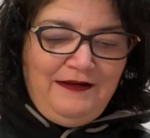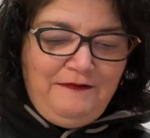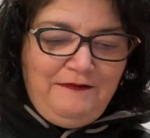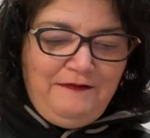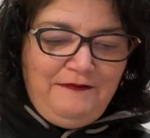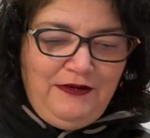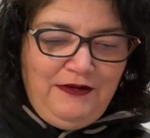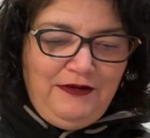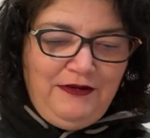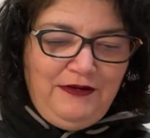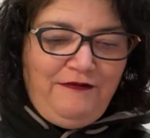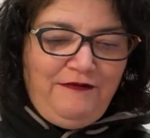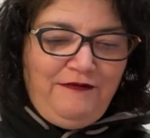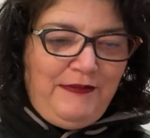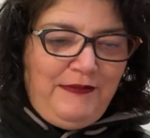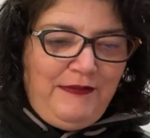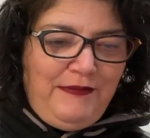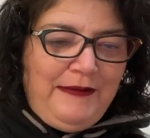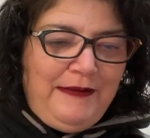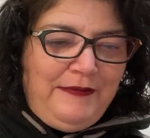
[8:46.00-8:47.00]
beautiful
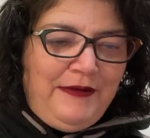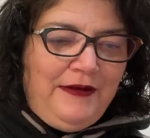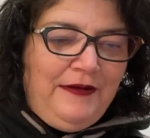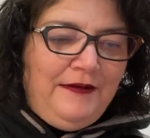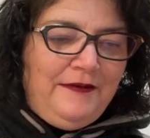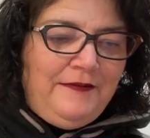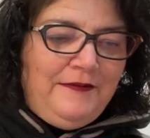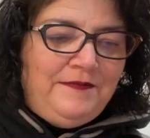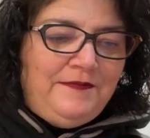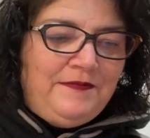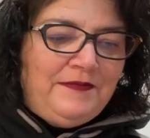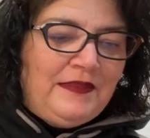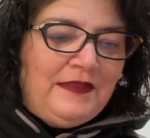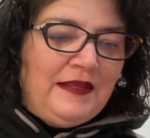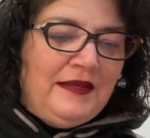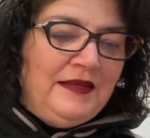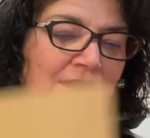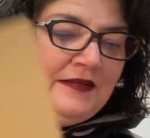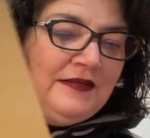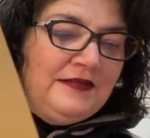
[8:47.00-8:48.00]
paper.
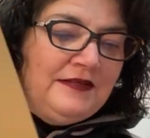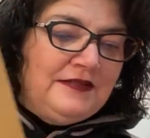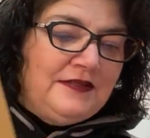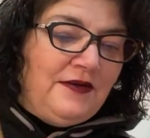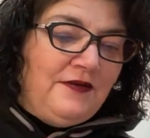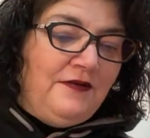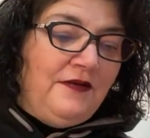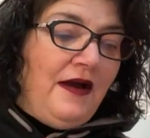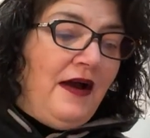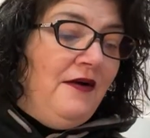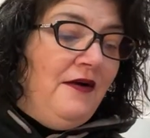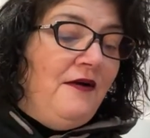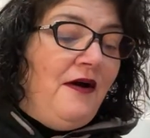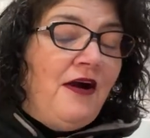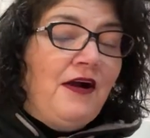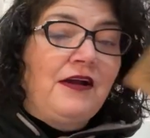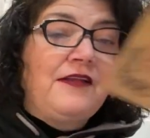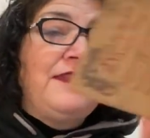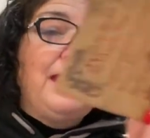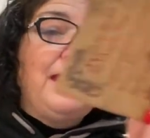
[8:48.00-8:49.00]
So, oh, Hark